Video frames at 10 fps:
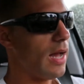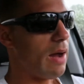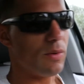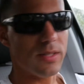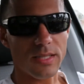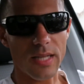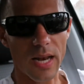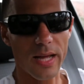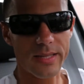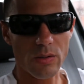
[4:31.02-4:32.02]
I wasn't
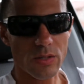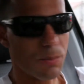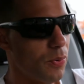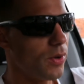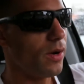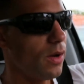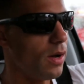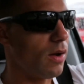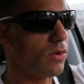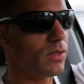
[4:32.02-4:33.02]
selected, I wasn't put in,
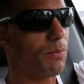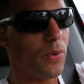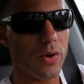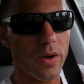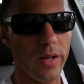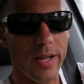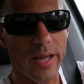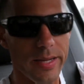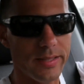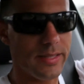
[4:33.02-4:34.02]
I wasn't put on
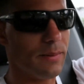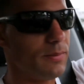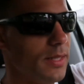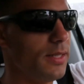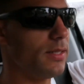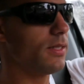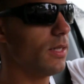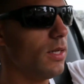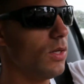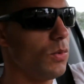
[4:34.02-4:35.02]
any D M Ds,
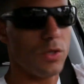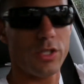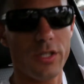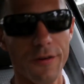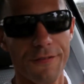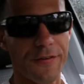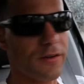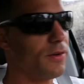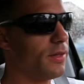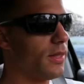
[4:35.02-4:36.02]
we were still
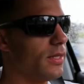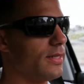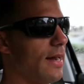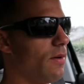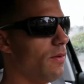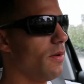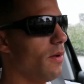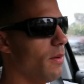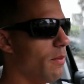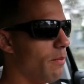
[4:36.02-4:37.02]
figuring things out,
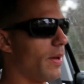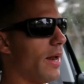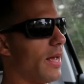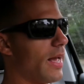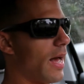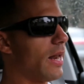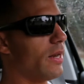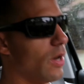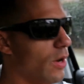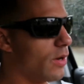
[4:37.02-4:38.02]
but I got
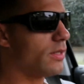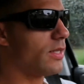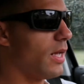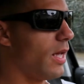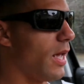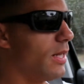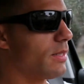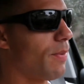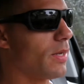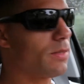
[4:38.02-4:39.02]
an alert saying, hey,
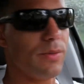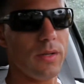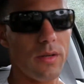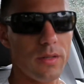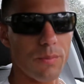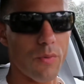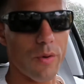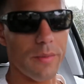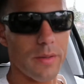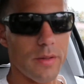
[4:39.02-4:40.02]
there's a possibility of
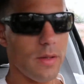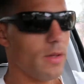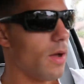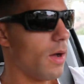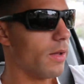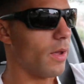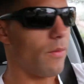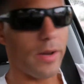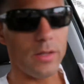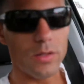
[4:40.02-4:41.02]
deployment, I'll get
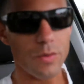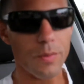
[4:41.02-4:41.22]
ready to